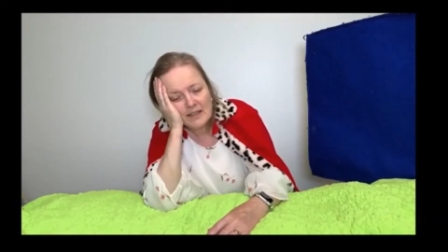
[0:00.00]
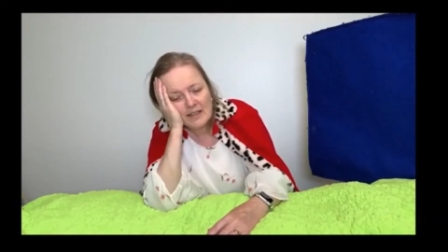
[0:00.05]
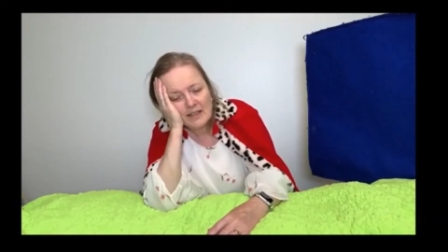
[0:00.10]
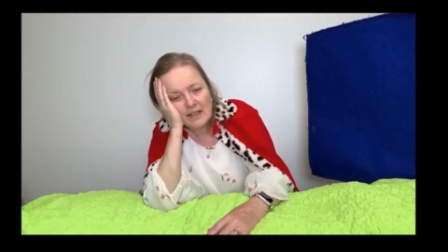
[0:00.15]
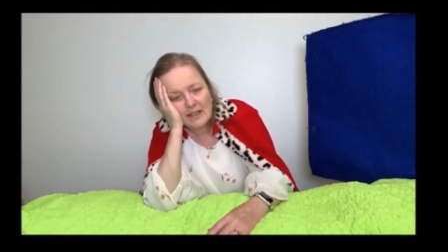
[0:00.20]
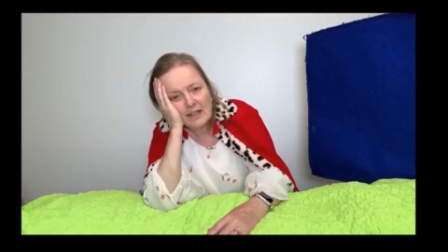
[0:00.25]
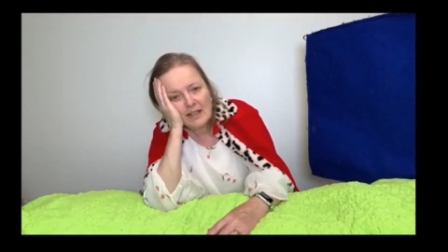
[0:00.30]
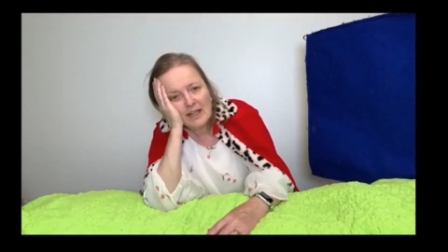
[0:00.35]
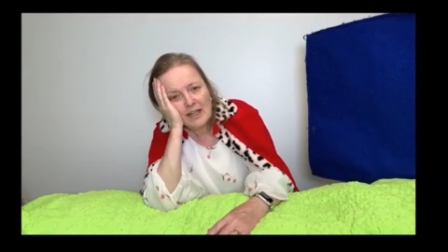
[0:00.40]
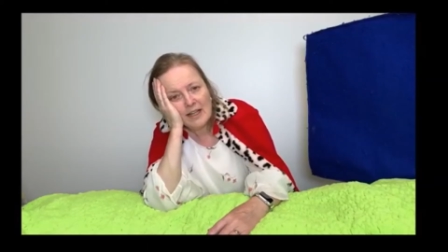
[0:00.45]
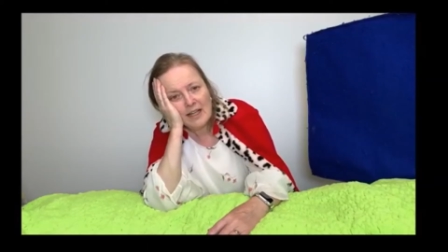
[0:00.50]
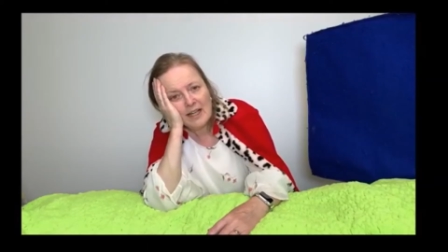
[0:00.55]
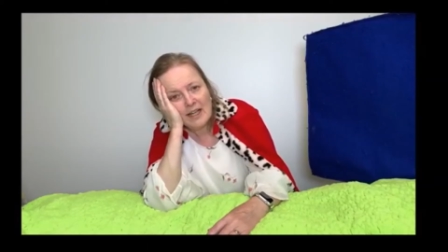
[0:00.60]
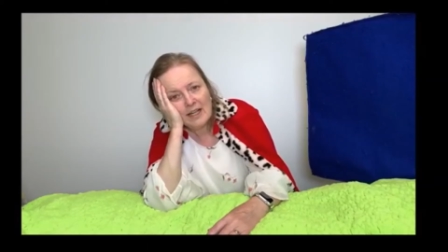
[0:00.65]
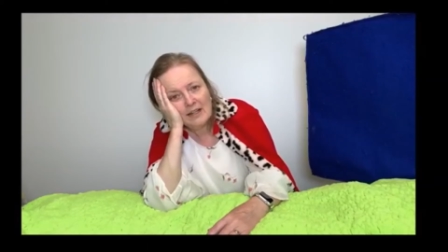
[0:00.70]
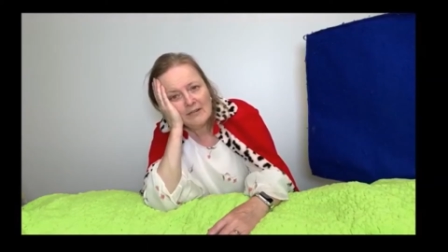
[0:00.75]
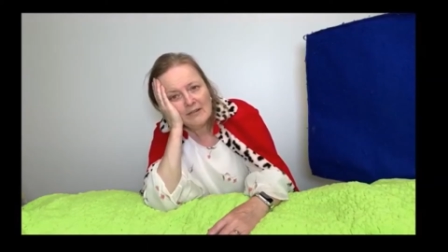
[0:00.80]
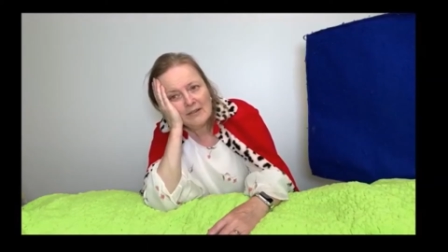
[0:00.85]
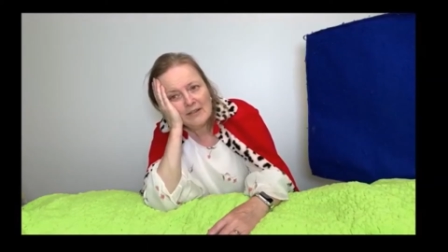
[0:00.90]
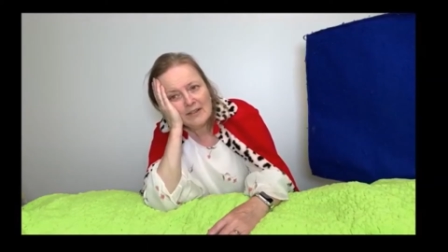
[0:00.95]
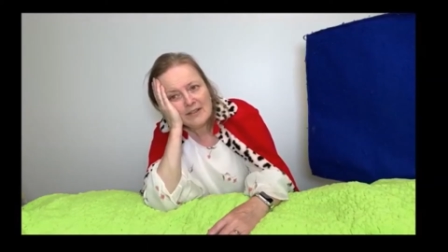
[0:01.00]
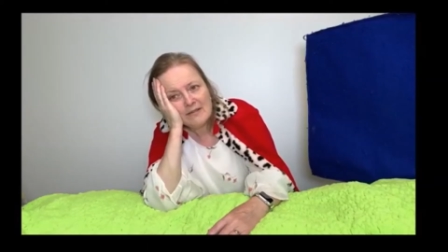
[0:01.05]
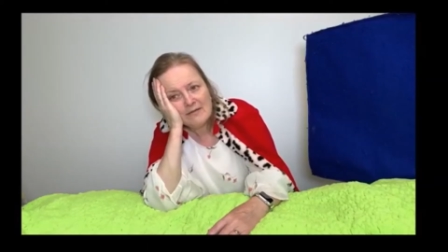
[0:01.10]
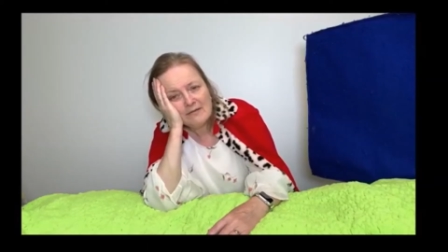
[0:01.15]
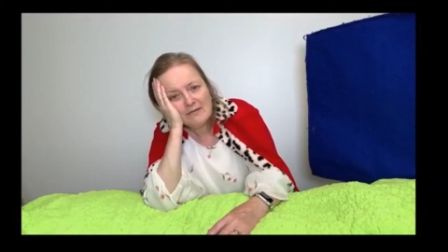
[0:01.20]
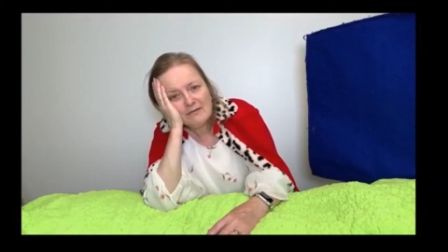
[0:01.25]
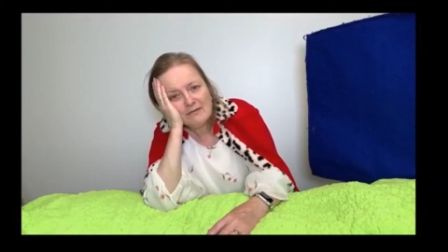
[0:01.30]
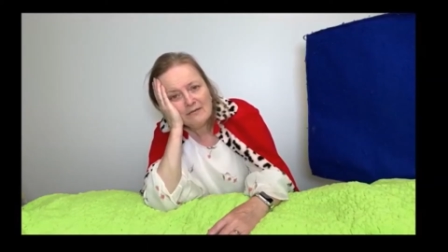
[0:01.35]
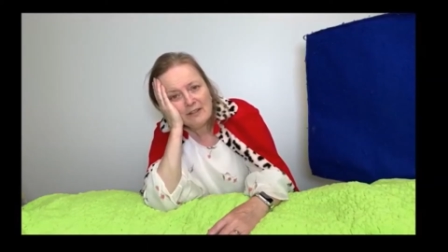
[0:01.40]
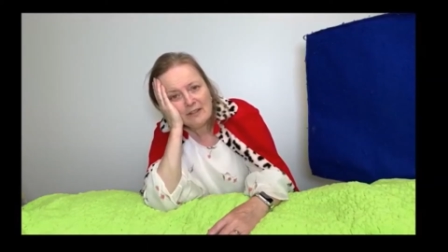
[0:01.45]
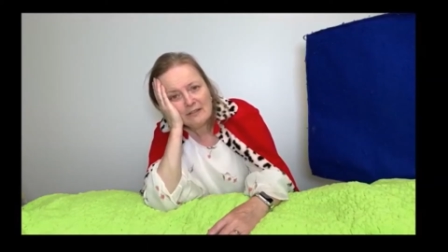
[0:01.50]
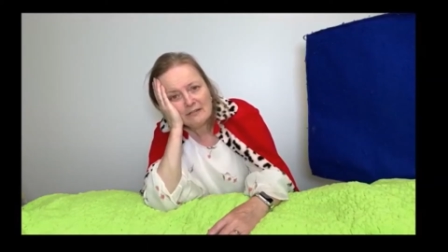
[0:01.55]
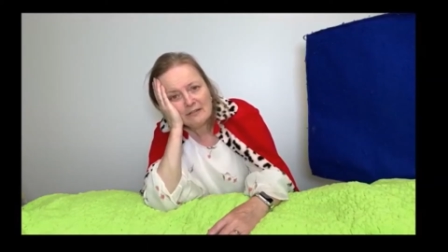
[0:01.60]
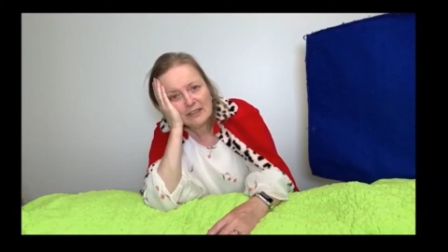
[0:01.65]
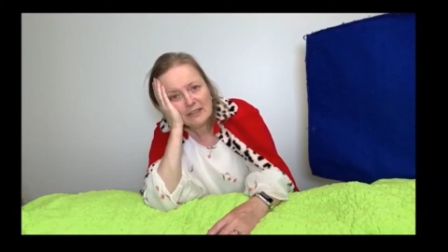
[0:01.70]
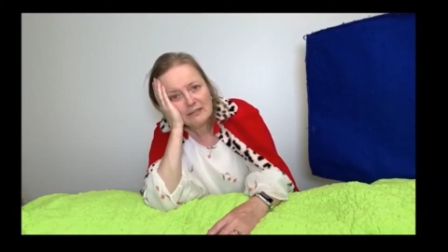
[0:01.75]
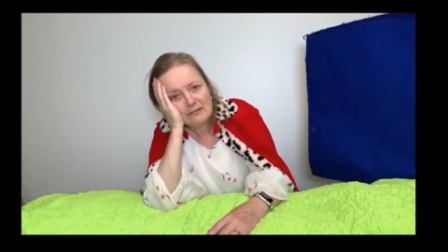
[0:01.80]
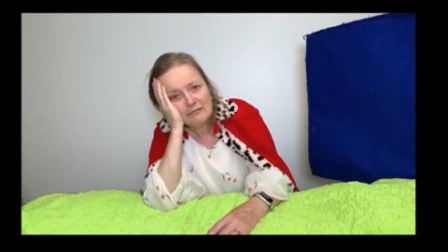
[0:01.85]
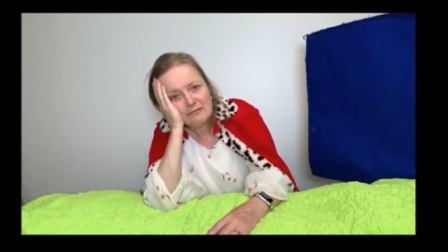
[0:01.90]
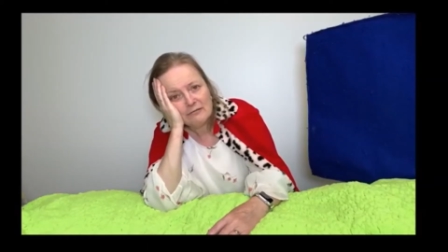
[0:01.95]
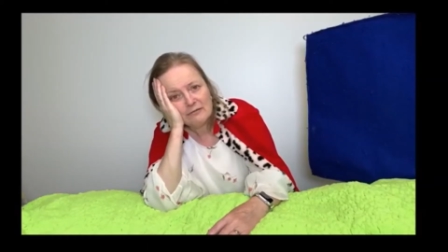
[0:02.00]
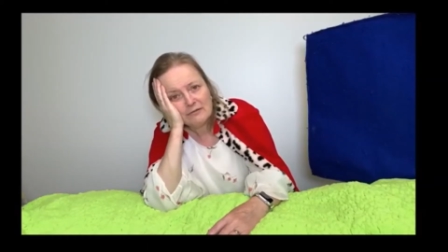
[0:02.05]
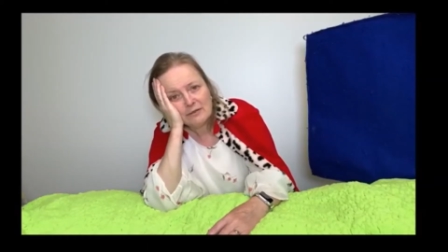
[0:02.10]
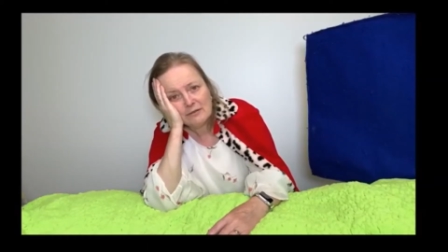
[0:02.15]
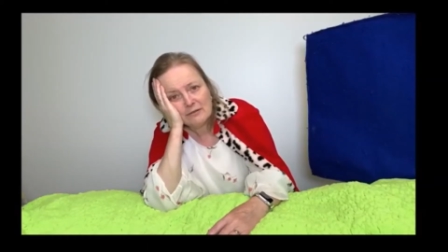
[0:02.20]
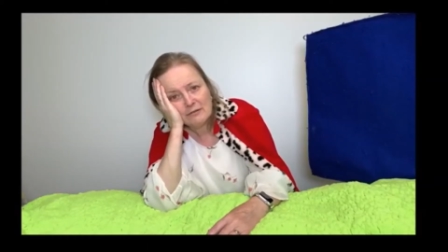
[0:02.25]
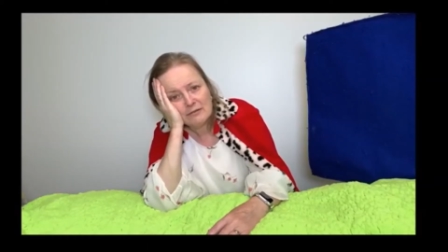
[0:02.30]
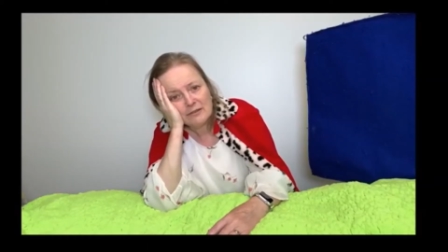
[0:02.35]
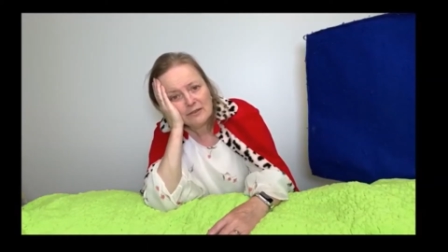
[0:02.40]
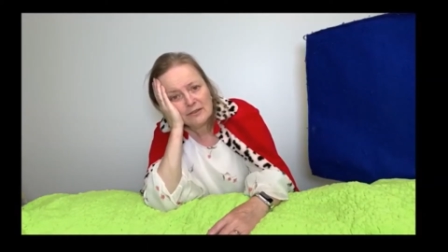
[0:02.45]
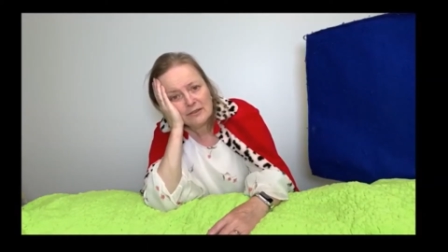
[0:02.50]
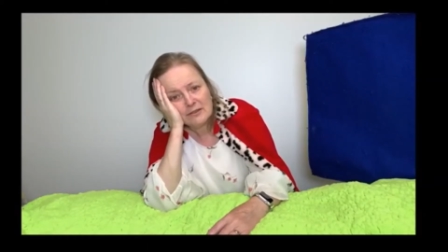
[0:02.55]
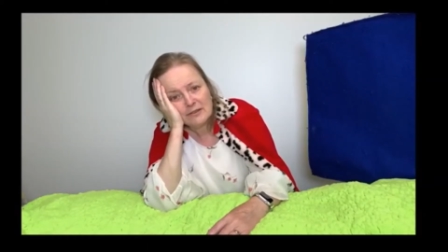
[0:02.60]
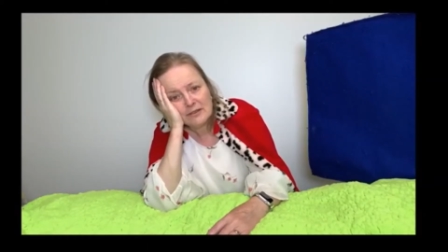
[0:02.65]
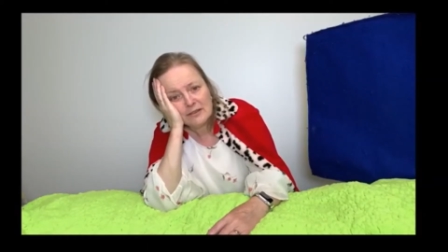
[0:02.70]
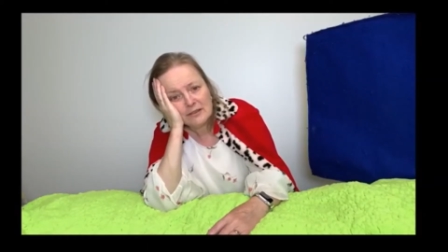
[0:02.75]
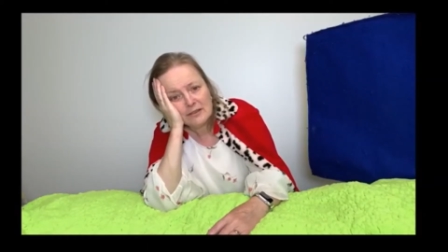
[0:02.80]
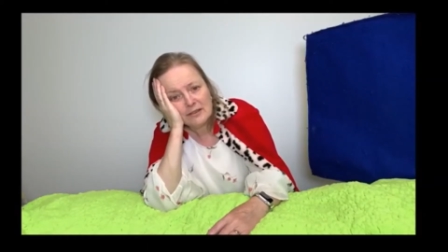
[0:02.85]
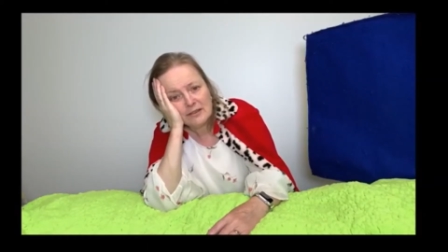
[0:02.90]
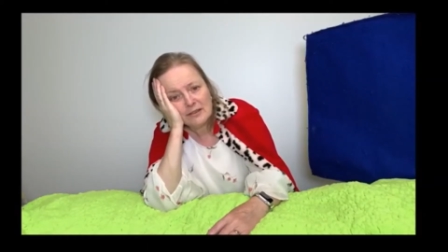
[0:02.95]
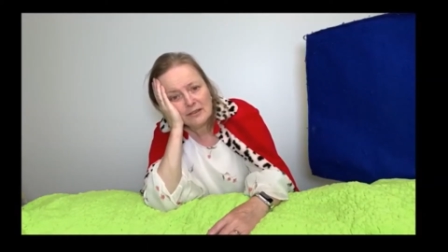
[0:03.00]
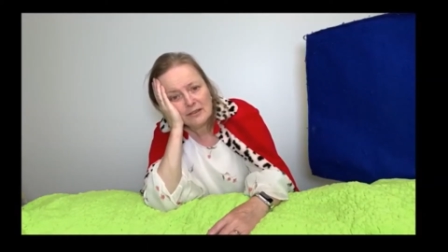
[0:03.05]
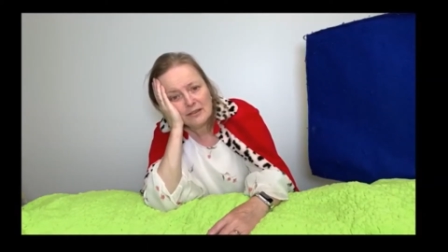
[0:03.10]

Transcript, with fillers: I was very cruel to her.